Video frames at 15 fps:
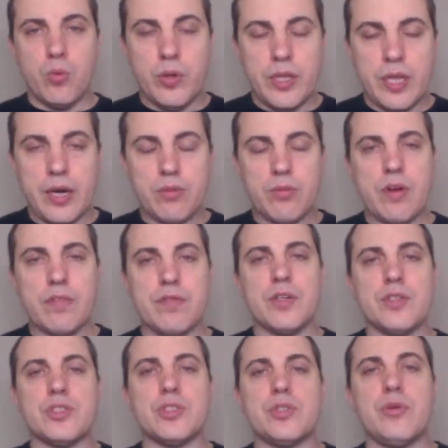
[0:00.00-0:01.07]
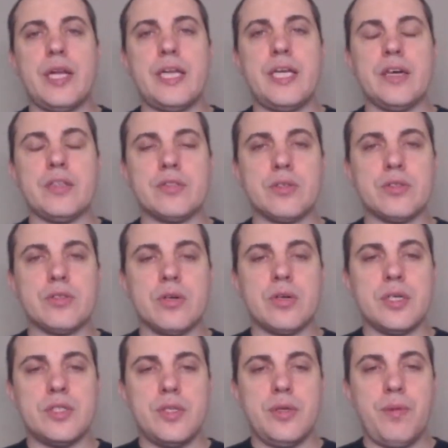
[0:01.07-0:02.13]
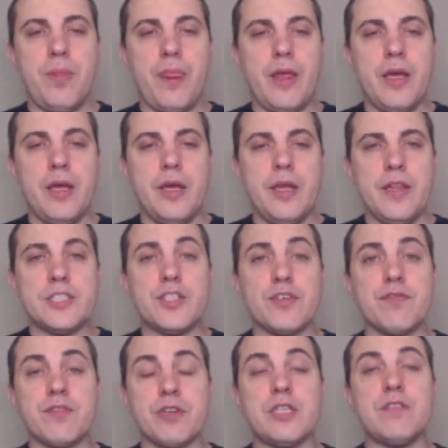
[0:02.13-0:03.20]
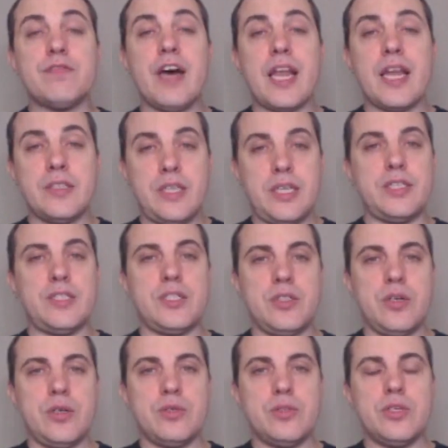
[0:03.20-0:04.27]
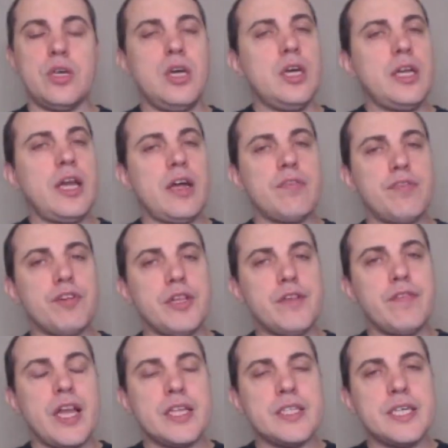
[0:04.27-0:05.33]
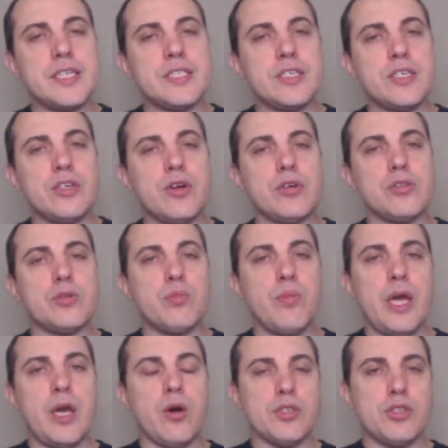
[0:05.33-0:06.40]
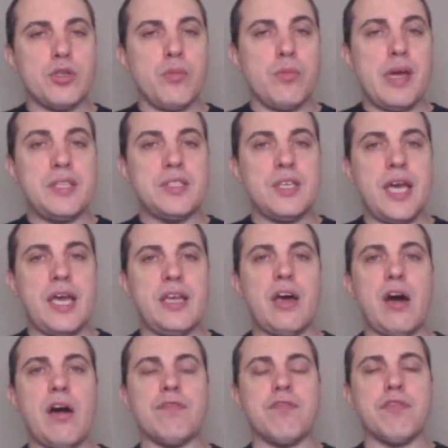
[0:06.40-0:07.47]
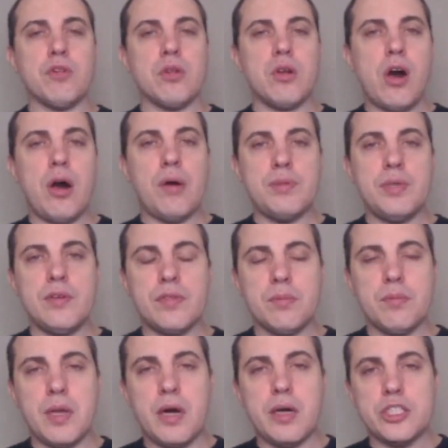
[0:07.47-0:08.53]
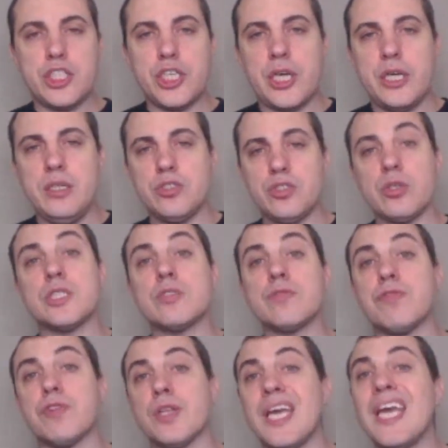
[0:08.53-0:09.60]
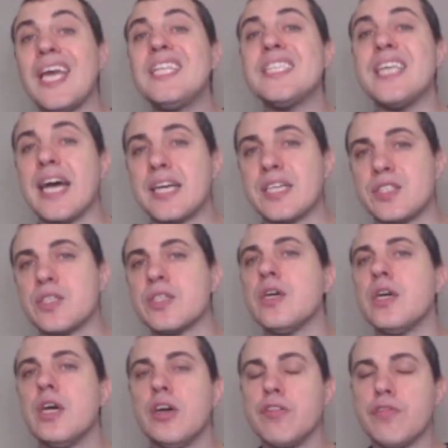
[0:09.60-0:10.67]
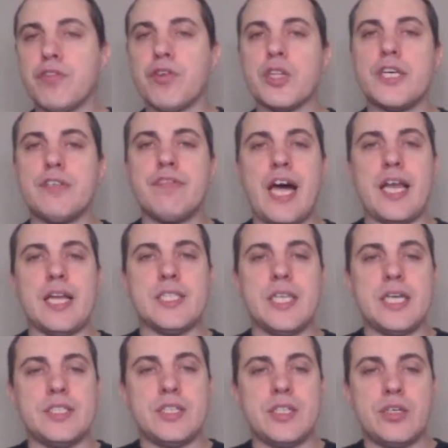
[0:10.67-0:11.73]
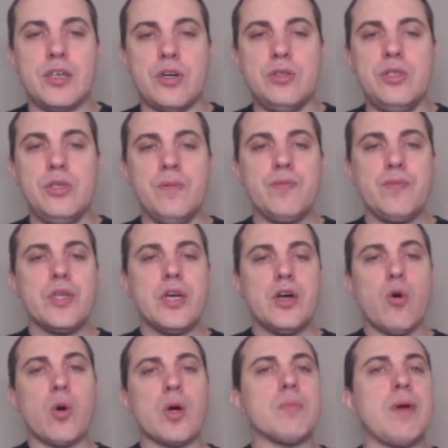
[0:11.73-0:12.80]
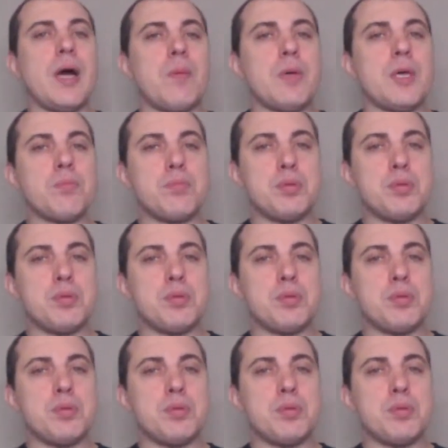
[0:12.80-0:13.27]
without reference to any other authority. That's a fully validating node. Now, a fully validating node may also maintain a full copy of the blockchain, so it's fully indexed, fully validating node, or it might be a